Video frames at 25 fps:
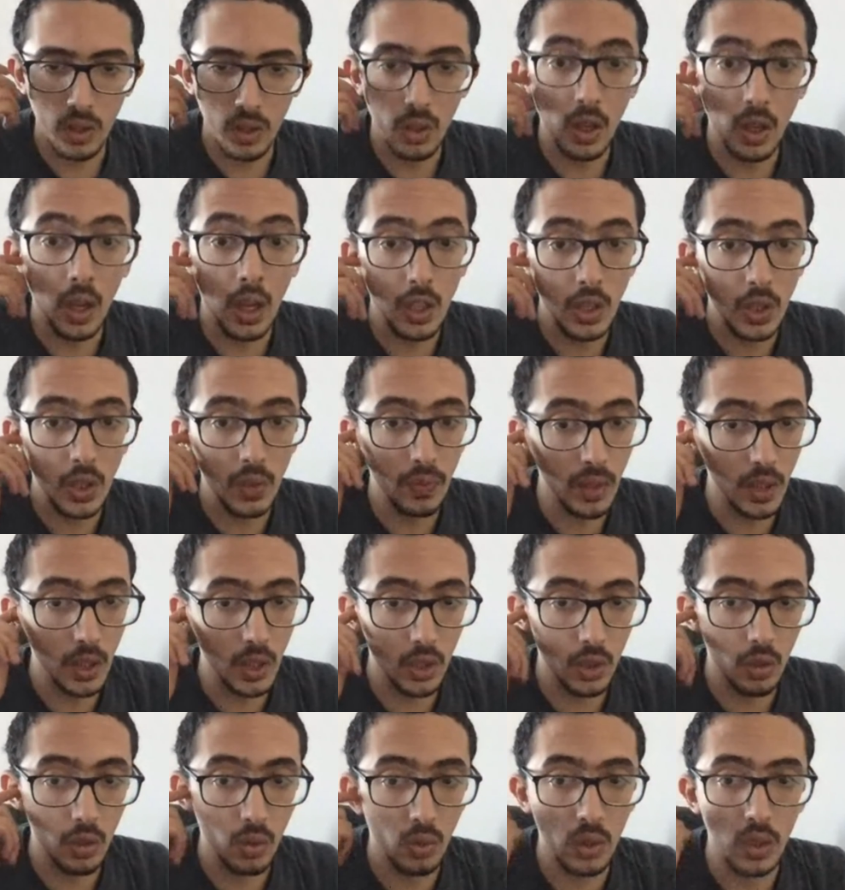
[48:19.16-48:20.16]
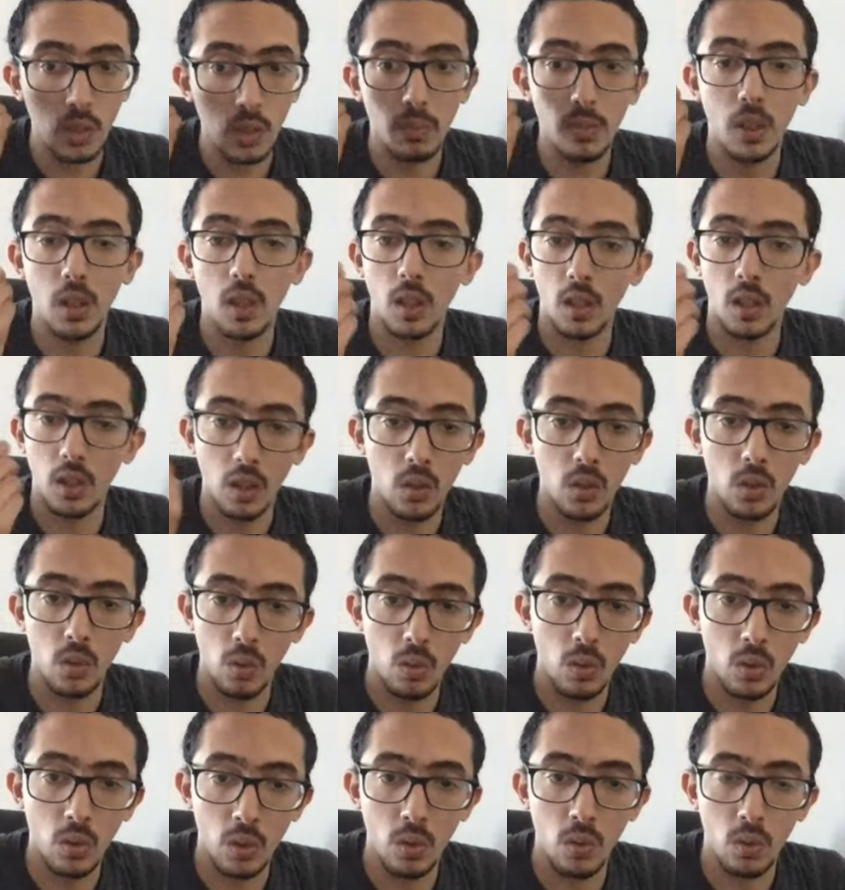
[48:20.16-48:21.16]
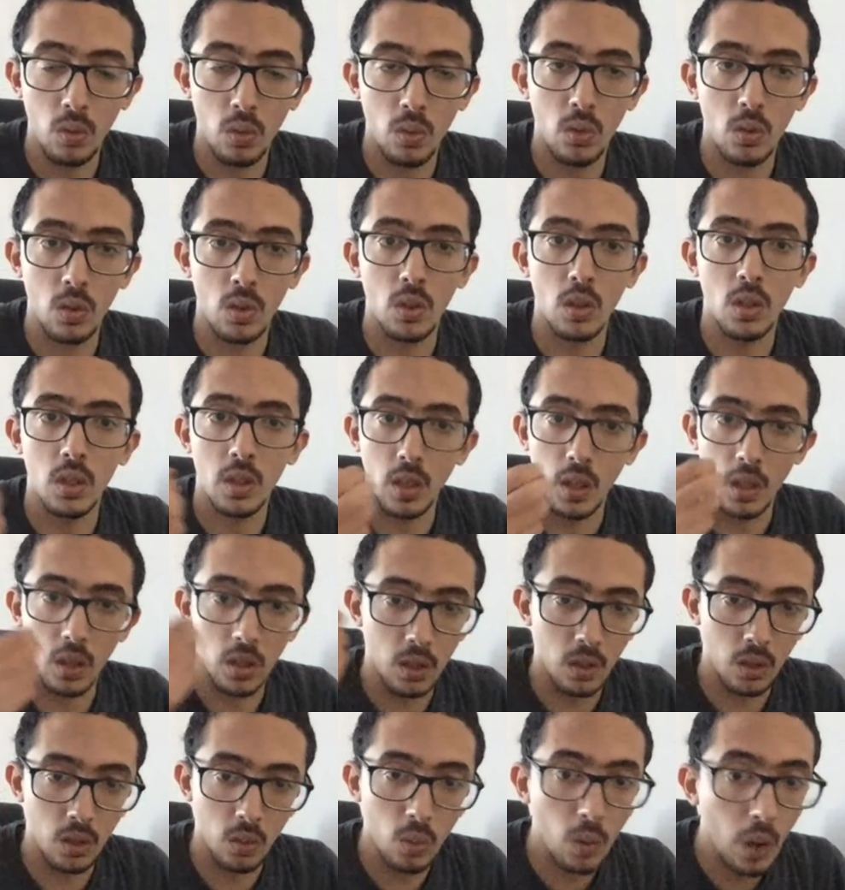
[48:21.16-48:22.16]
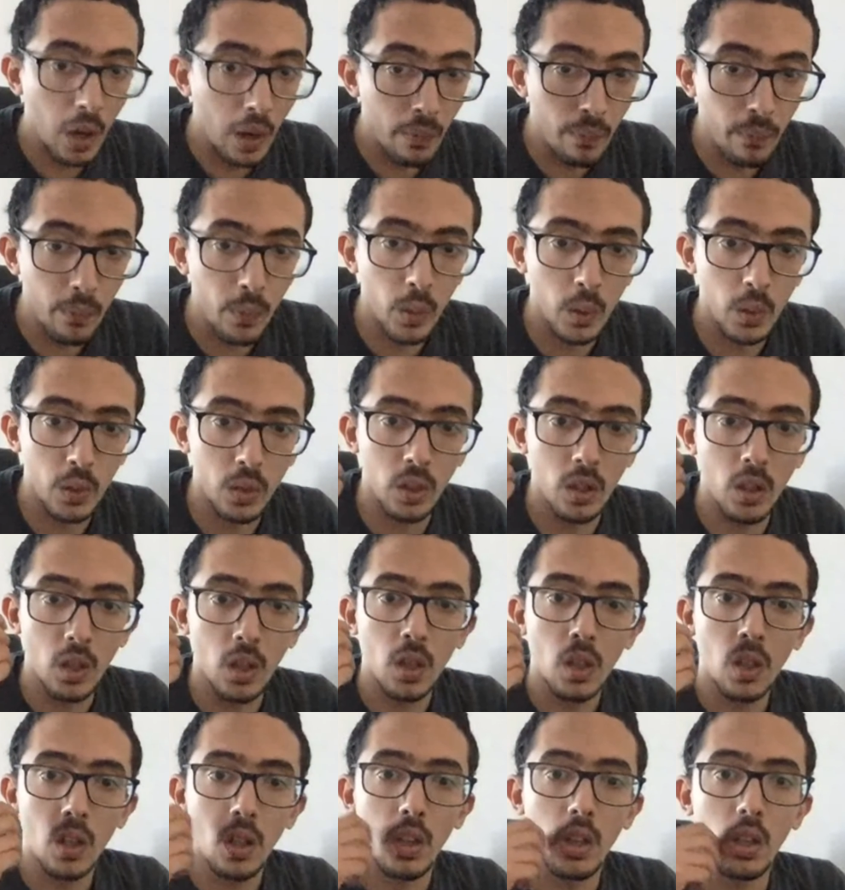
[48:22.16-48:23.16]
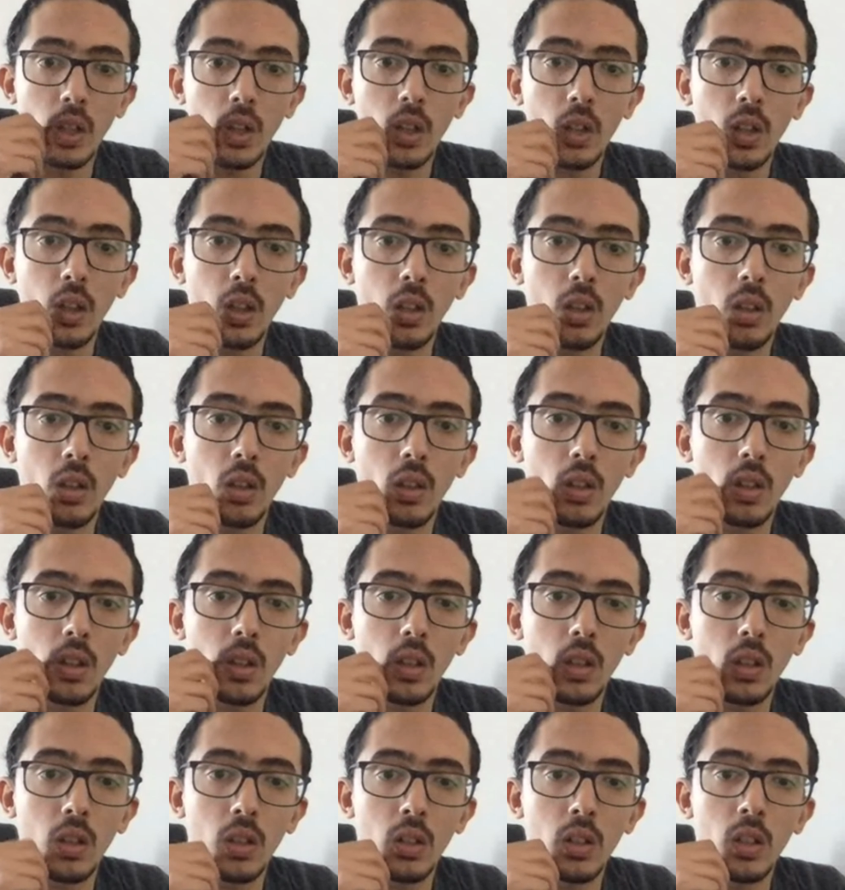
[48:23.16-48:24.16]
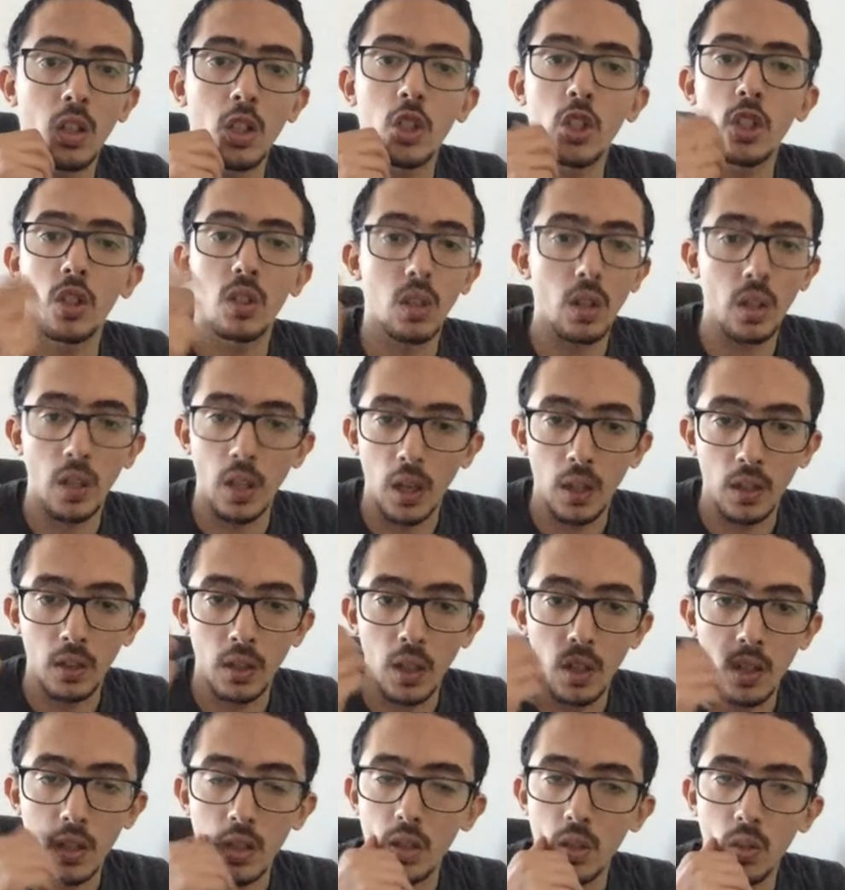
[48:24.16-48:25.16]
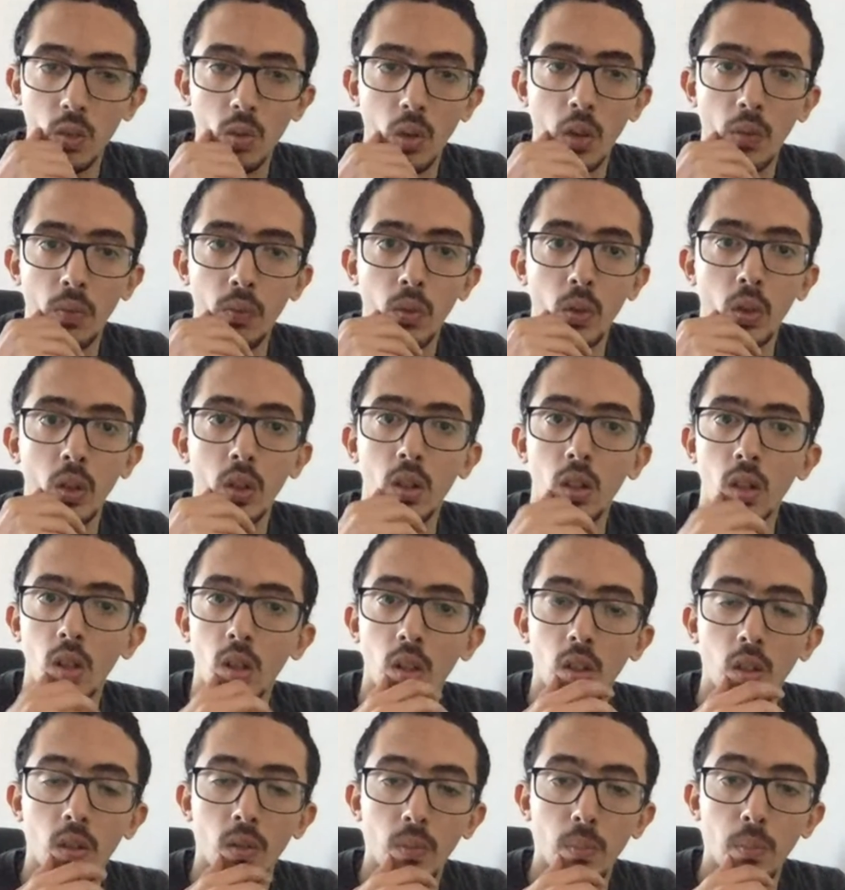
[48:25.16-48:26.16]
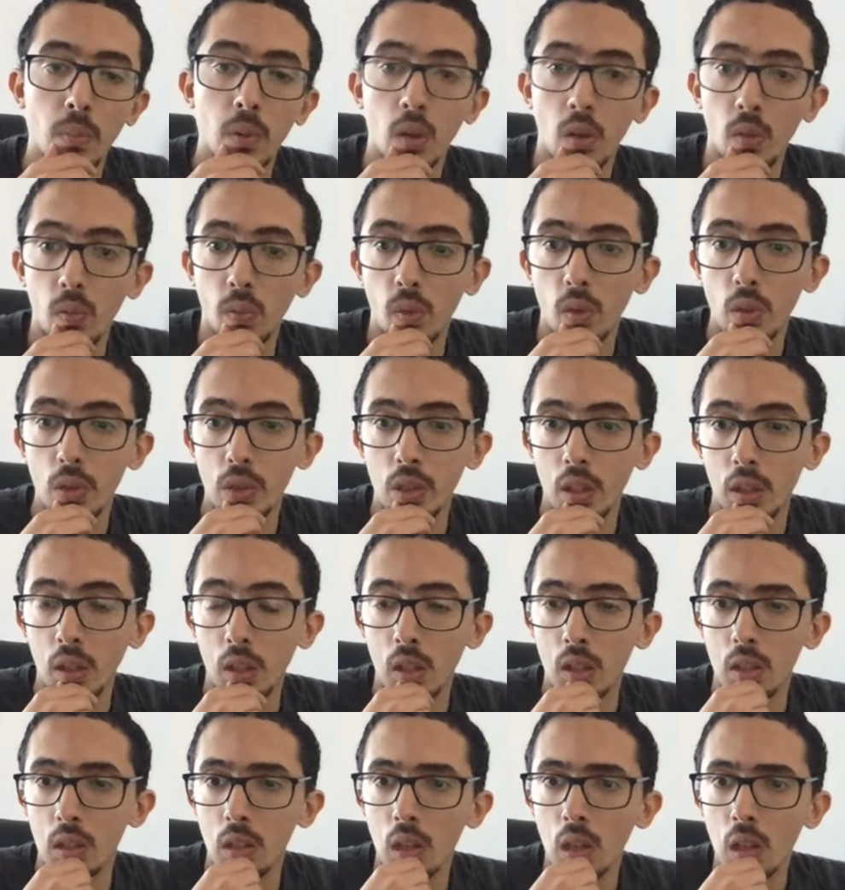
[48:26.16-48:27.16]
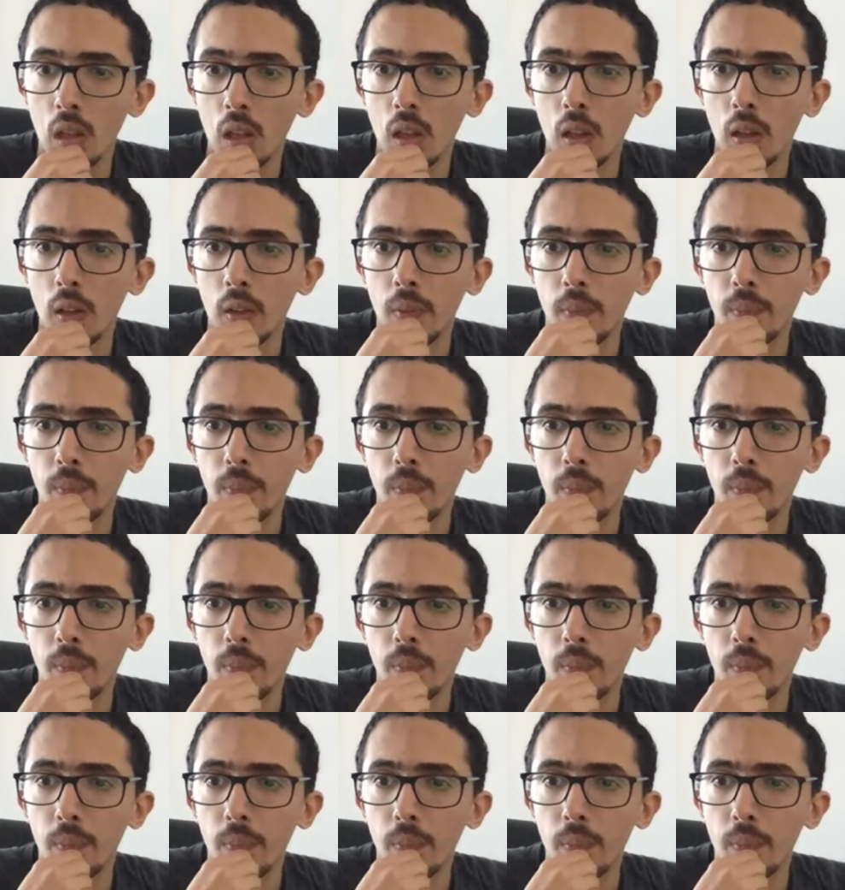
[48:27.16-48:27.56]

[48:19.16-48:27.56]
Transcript: encryption function, hashing function, or something like that, you use the salt to avoid dictionary attacks, to avoid brute force attacks.